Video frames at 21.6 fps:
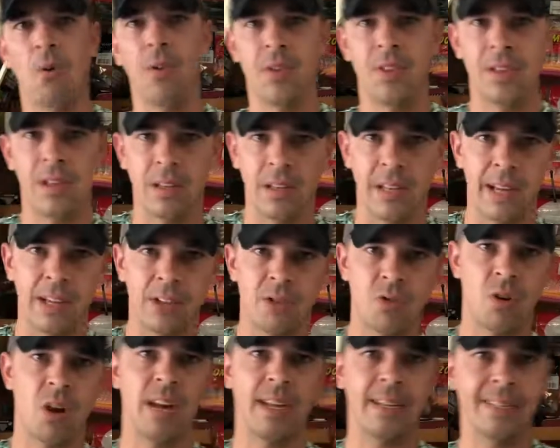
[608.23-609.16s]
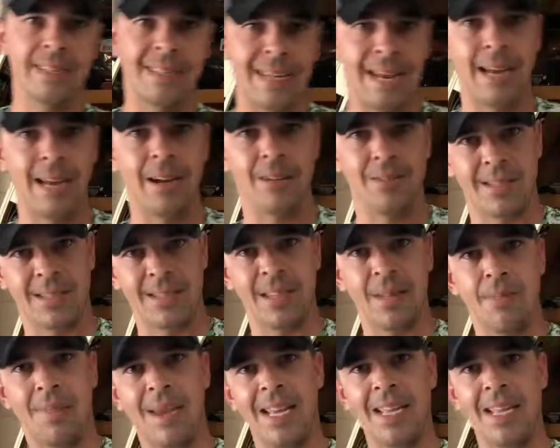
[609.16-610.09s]
with the electronic sounds and
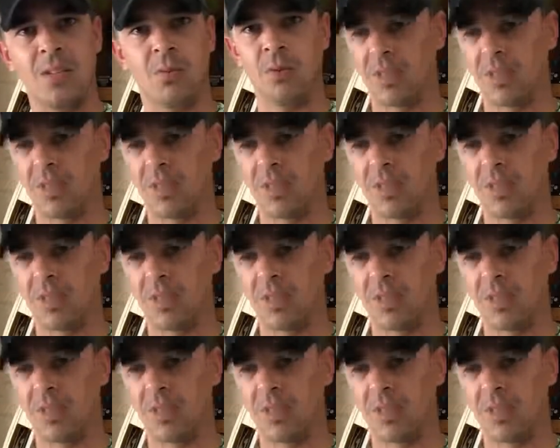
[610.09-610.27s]
debates